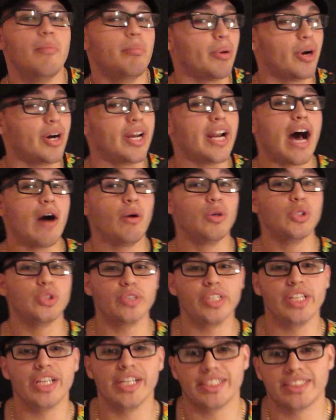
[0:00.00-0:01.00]
But I was
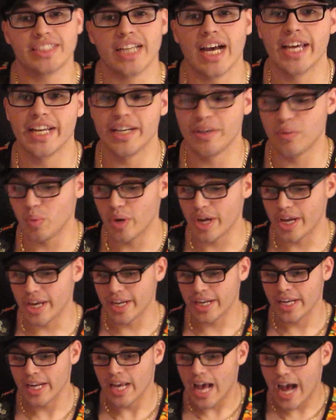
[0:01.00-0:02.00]
really excited
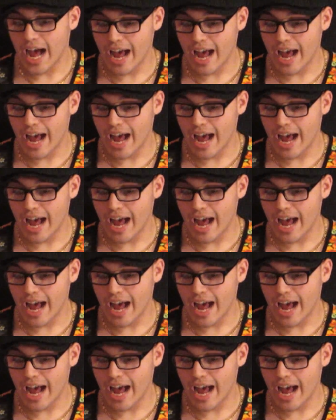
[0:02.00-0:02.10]
when